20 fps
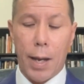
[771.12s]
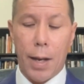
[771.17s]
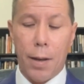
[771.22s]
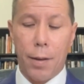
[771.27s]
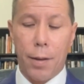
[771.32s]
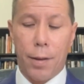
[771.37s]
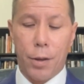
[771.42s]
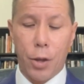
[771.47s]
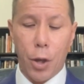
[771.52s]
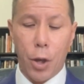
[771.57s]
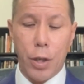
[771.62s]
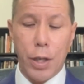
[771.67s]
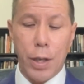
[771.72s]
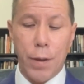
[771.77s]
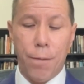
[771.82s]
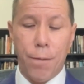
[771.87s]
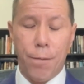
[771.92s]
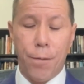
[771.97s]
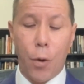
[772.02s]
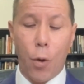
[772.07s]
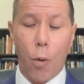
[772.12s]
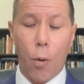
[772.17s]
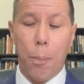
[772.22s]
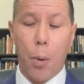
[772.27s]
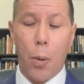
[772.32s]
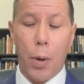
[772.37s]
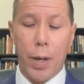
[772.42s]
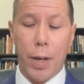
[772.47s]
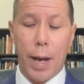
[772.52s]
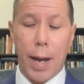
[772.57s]
And in
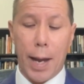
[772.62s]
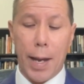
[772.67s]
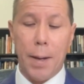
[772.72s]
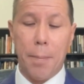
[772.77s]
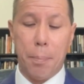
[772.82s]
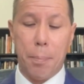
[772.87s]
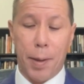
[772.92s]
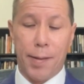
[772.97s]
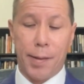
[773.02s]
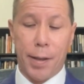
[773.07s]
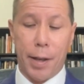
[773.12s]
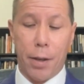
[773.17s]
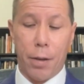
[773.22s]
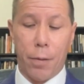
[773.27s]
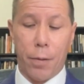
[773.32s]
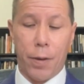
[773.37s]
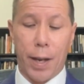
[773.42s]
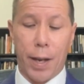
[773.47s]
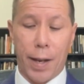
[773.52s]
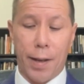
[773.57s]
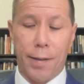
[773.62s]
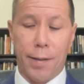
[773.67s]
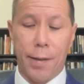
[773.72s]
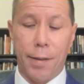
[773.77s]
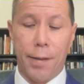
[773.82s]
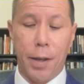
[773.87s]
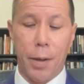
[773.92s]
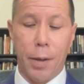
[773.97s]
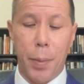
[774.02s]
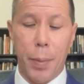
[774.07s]
34.8% of
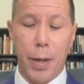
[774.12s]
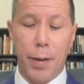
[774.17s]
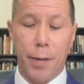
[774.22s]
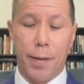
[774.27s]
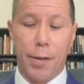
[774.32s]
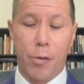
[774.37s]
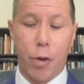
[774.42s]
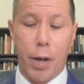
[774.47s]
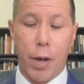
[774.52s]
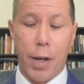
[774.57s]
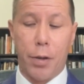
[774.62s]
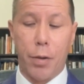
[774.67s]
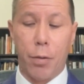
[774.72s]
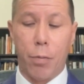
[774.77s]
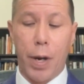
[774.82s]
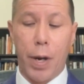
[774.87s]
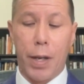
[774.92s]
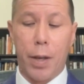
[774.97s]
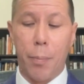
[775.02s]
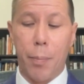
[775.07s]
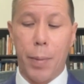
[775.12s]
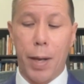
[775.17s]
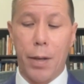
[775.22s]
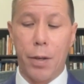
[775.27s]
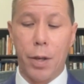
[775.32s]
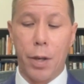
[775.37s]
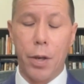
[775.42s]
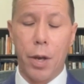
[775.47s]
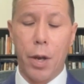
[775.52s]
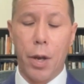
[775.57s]
cases, the administrator
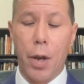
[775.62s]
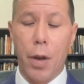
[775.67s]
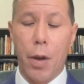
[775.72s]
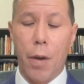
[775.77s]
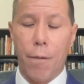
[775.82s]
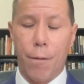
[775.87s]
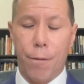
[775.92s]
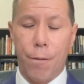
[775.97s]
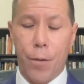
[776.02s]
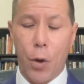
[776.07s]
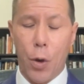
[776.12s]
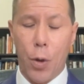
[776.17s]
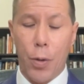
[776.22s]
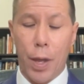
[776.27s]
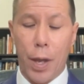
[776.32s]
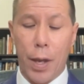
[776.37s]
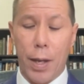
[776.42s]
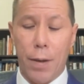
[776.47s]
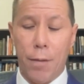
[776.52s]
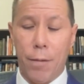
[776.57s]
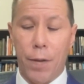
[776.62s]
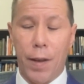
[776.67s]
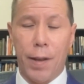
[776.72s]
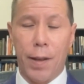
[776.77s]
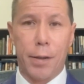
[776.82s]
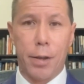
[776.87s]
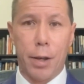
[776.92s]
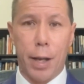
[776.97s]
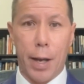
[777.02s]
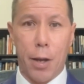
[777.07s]
recommended further
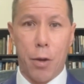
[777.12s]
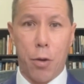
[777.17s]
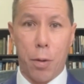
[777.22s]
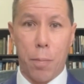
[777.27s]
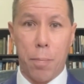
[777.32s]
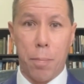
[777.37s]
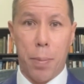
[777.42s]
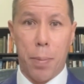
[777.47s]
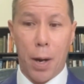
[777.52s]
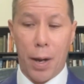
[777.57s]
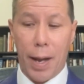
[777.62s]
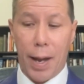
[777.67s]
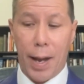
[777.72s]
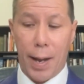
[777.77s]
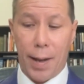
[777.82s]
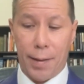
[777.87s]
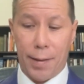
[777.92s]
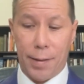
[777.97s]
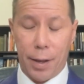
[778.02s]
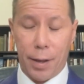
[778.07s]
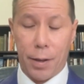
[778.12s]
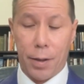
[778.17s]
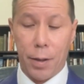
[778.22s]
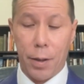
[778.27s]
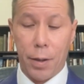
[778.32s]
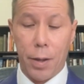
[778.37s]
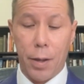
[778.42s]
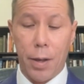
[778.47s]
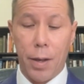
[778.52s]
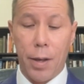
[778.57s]
investigation by
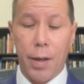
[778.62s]
ASIC.